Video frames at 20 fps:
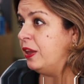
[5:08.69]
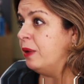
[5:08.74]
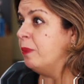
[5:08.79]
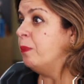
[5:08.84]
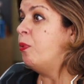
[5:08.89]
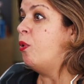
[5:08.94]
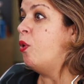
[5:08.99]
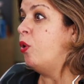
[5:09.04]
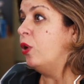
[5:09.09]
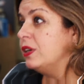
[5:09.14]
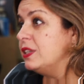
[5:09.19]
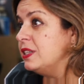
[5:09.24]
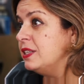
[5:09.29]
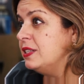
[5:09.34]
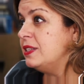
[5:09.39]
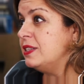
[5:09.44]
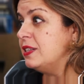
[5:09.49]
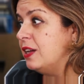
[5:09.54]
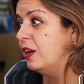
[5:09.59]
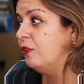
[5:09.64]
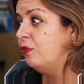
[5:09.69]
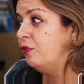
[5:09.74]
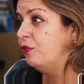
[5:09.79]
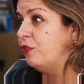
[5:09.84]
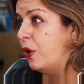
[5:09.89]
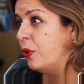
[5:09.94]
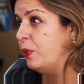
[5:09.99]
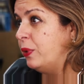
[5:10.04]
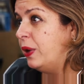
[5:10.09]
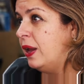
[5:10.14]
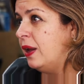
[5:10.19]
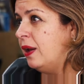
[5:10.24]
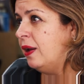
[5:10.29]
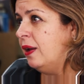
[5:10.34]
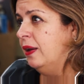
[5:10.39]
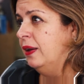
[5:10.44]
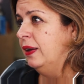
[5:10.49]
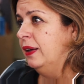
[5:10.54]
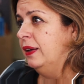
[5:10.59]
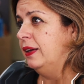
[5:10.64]
The importance of
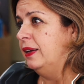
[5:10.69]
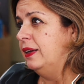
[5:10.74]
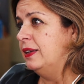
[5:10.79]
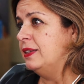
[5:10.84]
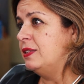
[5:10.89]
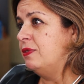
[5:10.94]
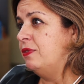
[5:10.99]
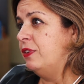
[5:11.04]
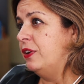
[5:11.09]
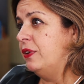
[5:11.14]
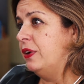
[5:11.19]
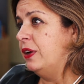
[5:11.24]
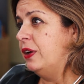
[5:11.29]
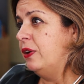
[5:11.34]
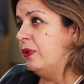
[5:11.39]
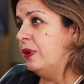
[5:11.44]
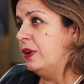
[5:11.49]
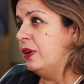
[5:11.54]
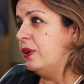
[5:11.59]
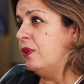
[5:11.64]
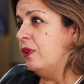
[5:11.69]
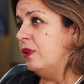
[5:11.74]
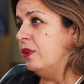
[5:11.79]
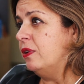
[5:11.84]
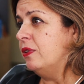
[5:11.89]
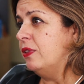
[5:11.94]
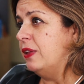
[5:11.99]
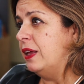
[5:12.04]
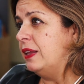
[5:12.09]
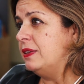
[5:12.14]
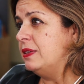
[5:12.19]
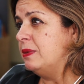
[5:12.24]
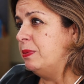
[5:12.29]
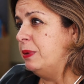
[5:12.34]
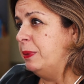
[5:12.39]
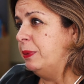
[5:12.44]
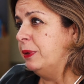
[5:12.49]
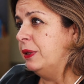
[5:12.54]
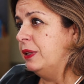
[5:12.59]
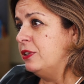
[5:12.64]
voting is very critical, that
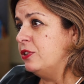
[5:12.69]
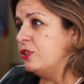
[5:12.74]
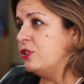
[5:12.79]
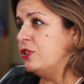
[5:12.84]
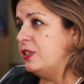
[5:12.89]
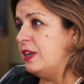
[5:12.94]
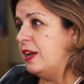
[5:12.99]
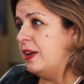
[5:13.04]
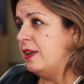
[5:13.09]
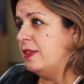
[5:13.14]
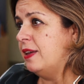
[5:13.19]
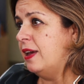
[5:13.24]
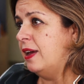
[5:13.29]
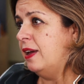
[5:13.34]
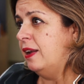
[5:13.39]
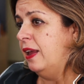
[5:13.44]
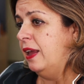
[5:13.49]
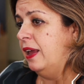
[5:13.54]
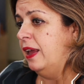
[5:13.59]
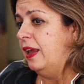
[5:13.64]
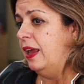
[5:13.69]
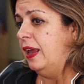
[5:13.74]
people understand that,